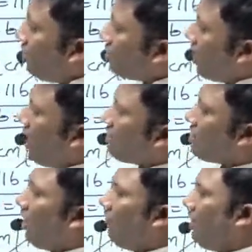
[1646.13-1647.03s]
start
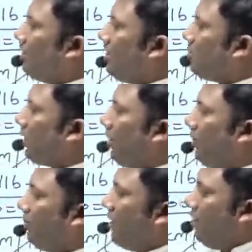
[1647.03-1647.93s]
solving this
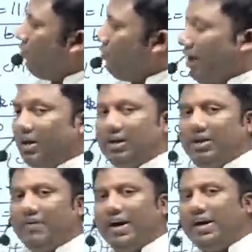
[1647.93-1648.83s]
problem. When
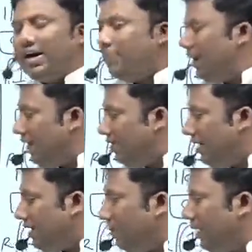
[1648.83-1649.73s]
divided by
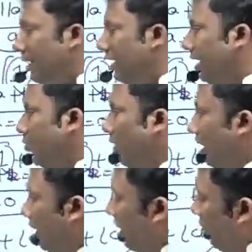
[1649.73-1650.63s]
11, remainder
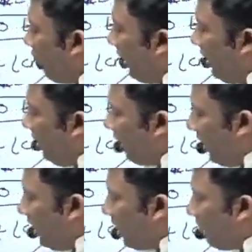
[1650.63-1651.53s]
1. When
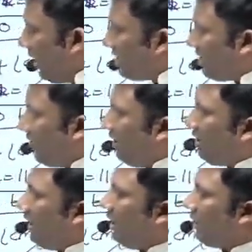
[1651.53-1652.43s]
divided by
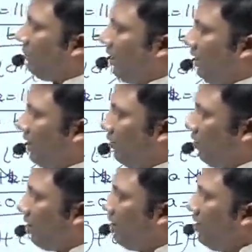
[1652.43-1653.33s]
17, remainder
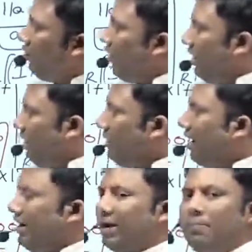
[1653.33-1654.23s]
1. When
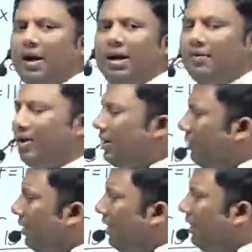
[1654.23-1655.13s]
divided by 11,
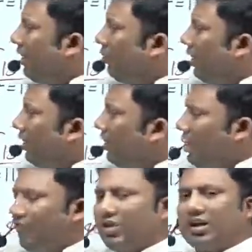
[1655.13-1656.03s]
remainder 1.
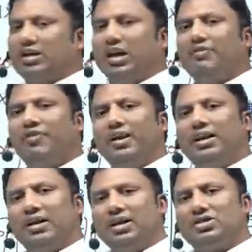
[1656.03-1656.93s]
35
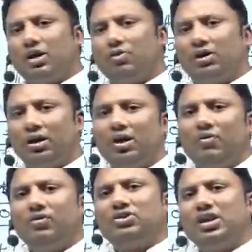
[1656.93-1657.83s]
it is out,
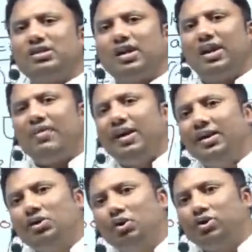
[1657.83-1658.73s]
which is 11
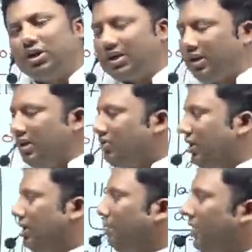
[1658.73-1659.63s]
into
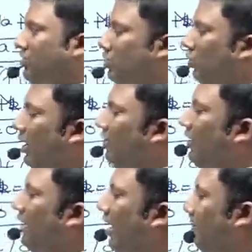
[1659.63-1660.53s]
33 plus 2,
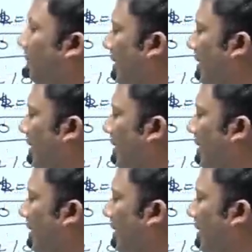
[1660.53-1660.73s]
11k